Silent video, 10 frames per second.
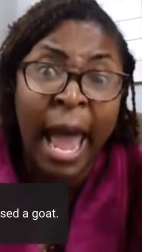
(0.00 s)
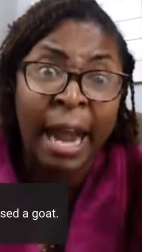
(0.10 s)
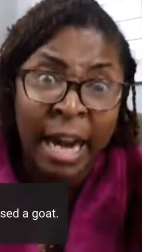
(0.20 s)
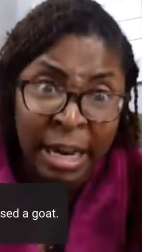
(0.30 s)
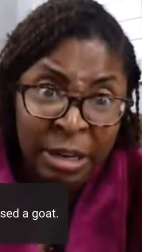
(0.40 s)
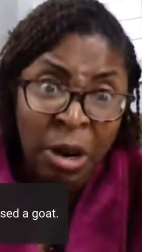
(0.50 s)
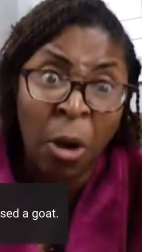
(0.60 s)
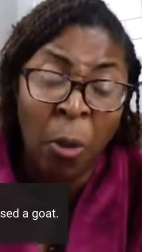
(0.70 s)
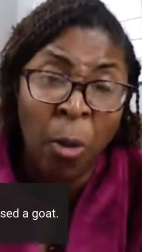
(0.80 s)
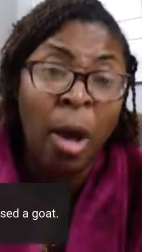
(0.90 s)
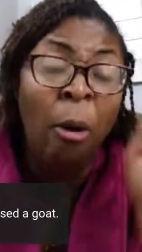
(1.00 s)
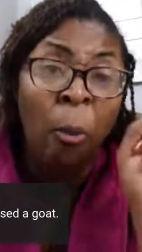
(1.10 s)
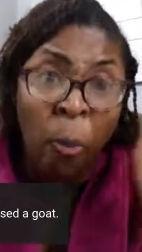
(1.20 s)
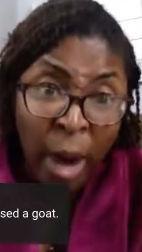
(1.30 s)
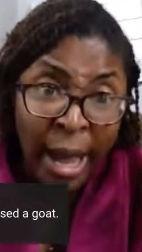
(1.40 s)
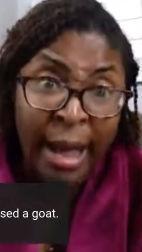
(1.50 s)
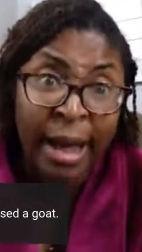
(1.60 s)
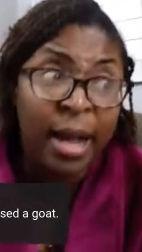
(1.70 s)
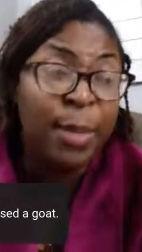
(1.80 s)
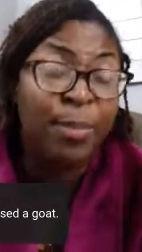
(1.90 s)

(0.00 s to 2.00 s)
And I know why